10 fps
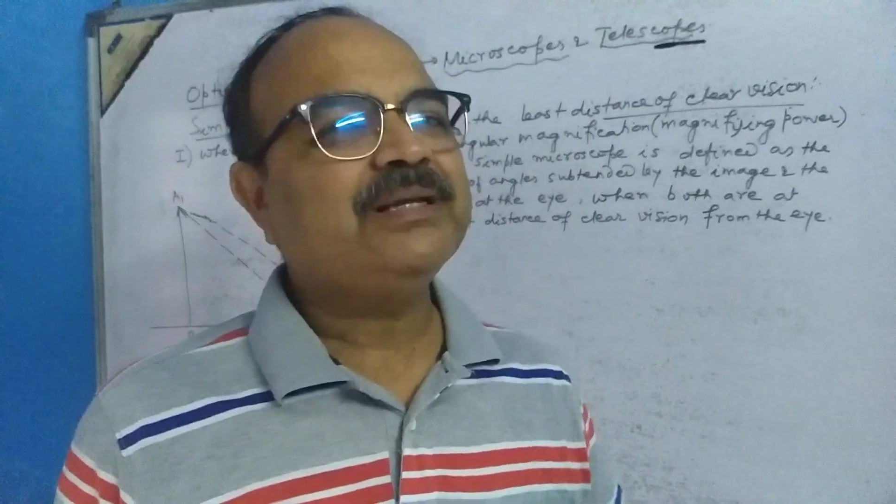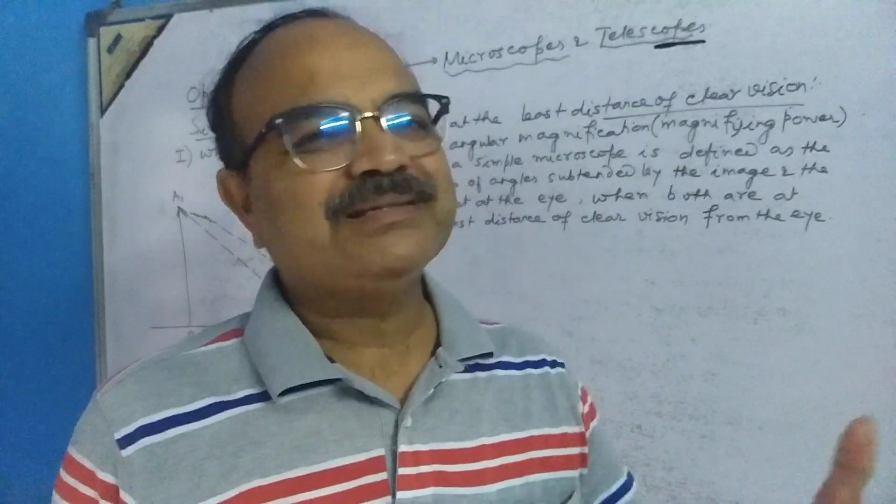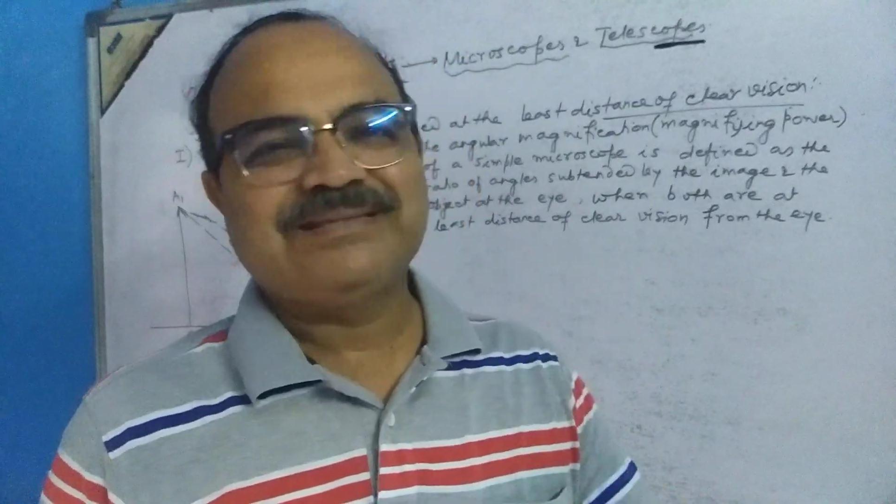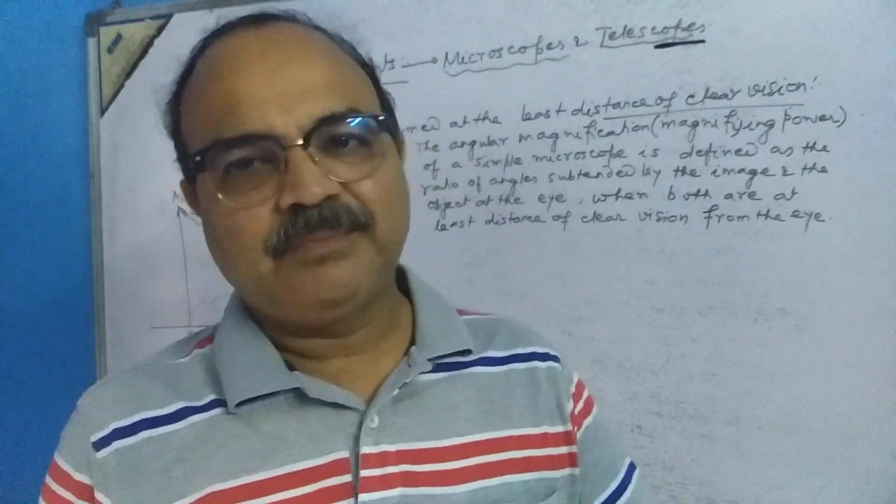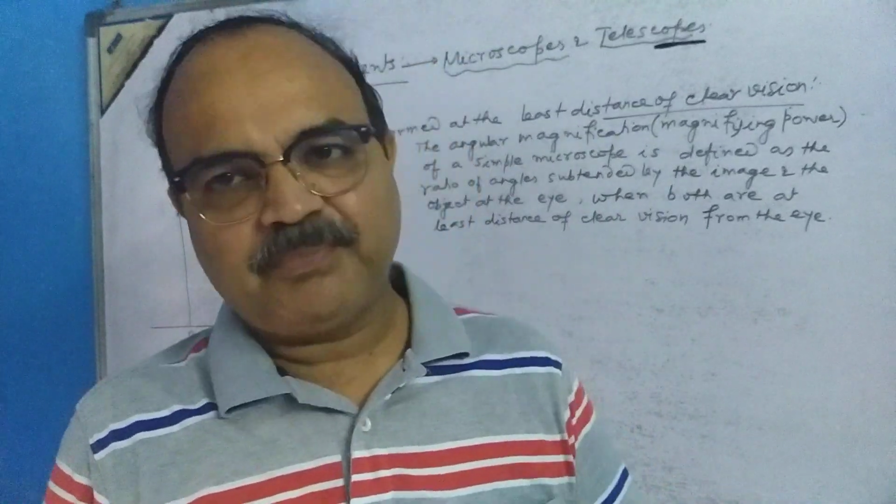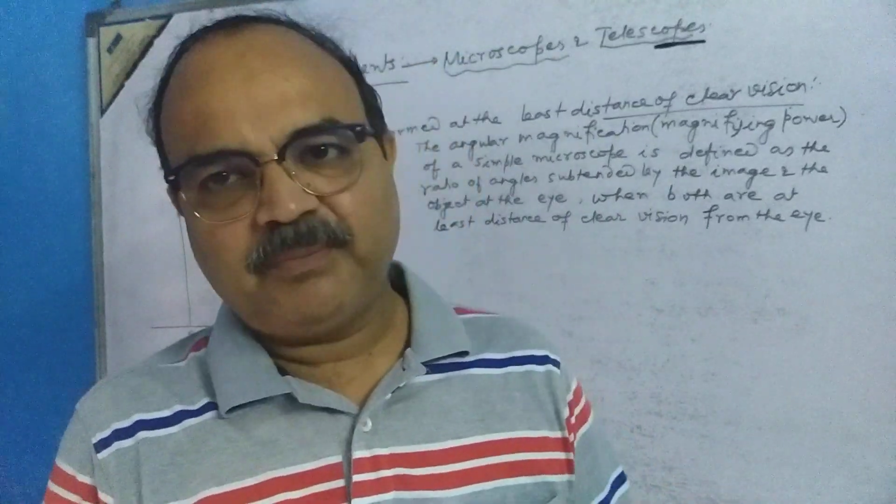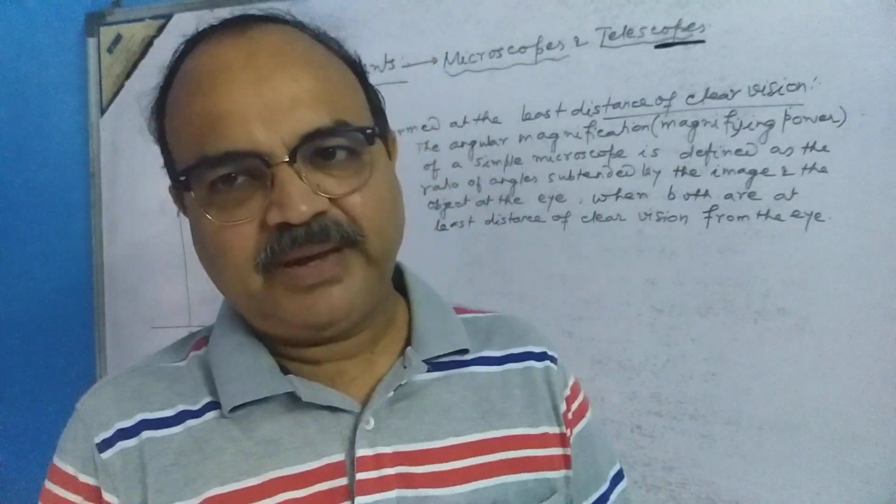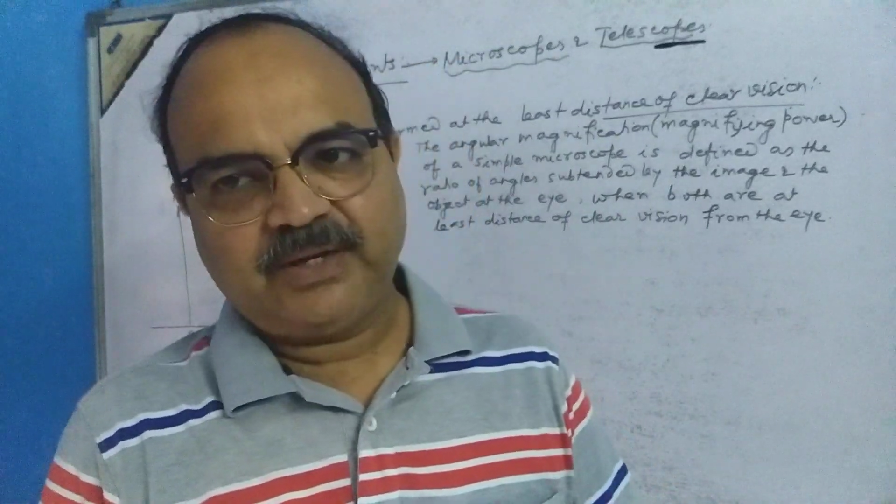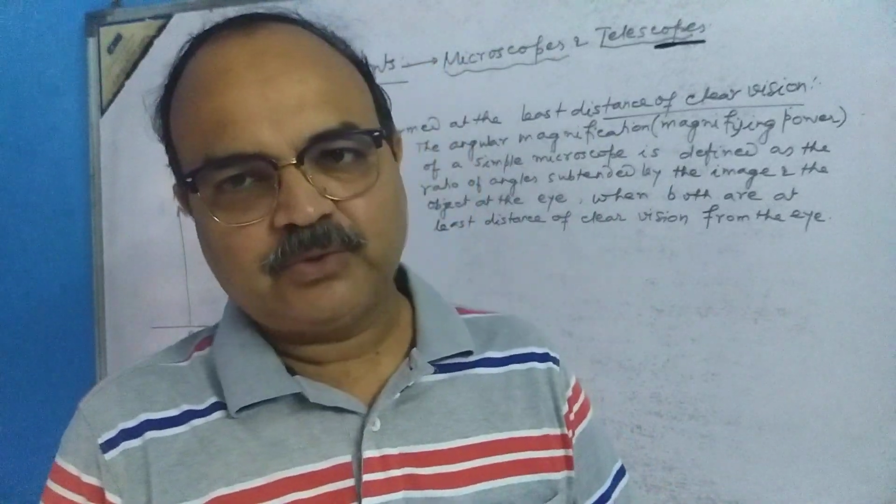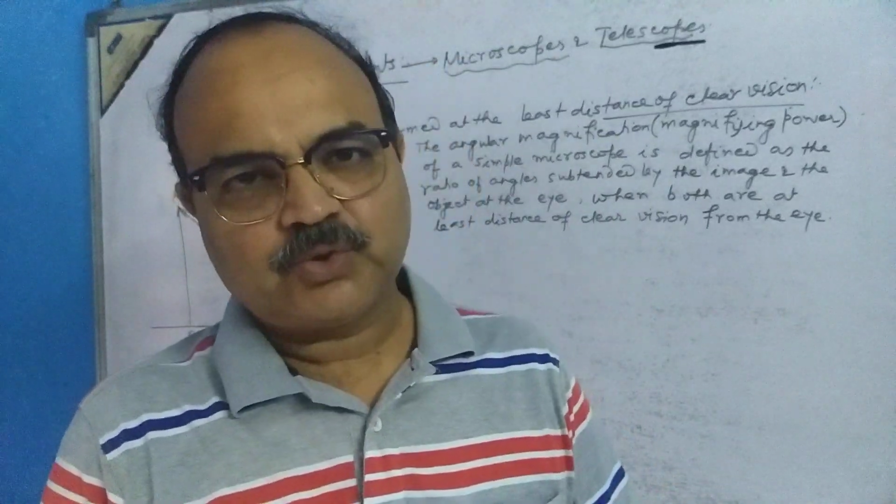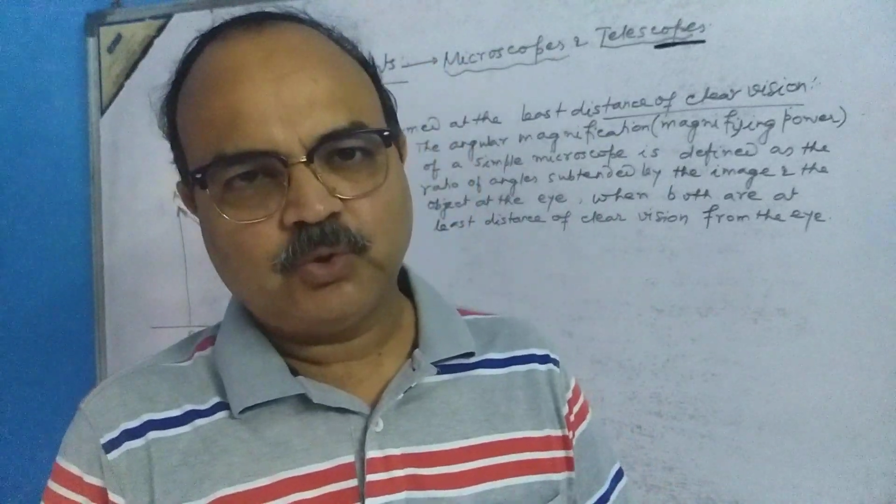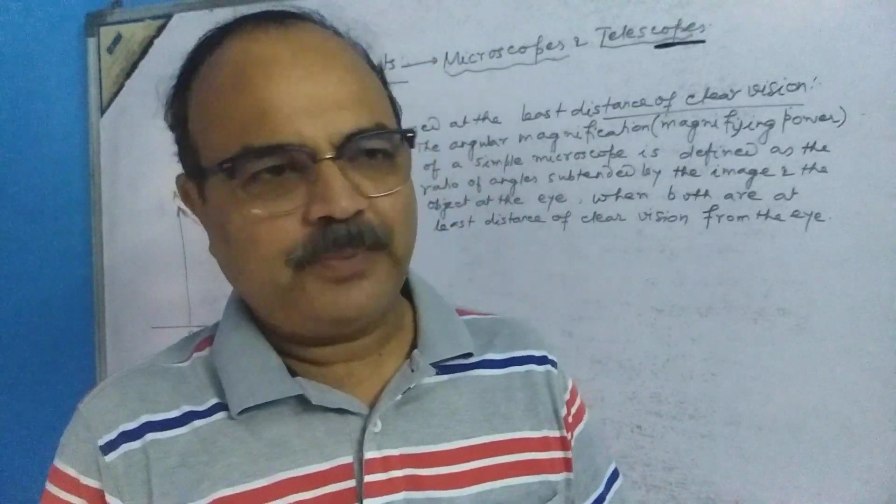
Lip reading: is a simple microscope.